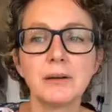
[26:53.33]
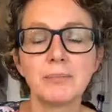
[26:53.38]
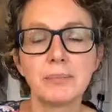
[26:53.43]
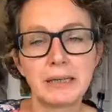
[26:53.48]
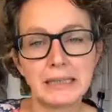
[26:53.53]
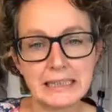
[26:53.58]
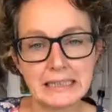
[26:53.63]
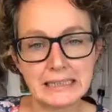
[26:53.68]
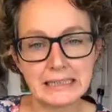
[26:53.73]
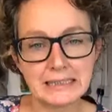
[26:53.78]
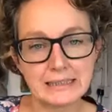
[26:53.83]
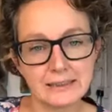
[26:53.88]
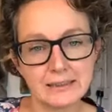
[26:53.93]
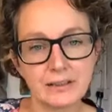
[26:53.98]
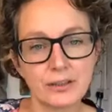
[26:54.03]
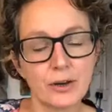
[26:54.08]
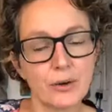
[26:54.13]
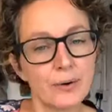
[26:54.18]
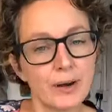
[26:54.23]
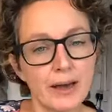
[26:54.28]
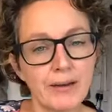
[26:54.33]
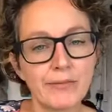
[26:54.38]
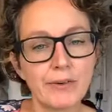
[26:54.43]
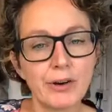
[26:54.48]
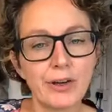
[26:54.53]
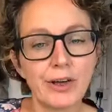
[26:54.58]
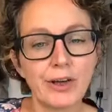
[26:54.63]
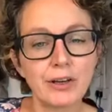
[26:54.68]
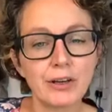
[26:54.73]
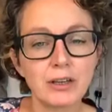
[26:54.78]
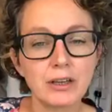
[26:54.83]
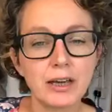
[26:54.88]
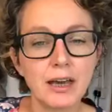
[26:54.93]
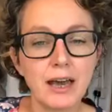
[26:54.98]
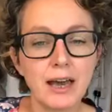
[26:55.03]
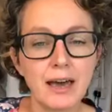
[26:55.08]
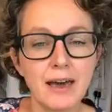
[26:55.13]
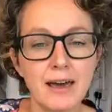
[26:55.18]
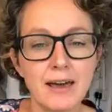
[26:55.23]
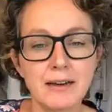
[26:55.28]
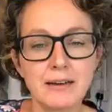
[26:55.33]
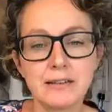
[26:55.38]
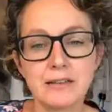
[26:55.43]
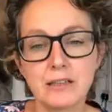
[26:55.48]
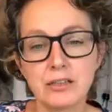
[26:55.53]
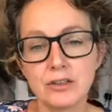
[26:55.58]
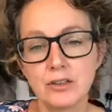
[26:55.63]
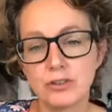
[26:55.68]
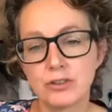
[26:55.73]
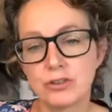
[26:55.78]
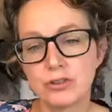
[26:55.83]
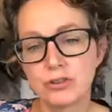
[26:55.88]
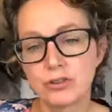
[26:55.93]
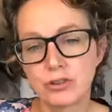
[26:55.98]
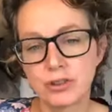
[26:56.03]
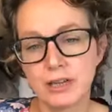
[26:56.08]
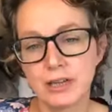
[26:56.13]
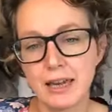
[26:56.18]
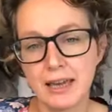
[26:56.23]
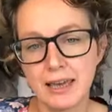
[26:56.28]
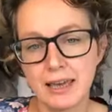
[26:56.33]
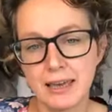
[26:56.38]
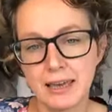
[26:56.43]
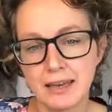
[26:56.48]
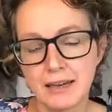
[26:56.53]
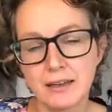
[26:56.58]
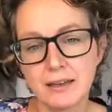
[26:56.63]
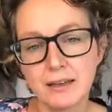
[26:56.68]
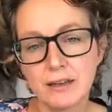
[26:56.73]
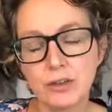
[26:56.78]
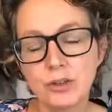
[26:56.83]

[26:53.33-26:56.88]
Please go and have a look and join in.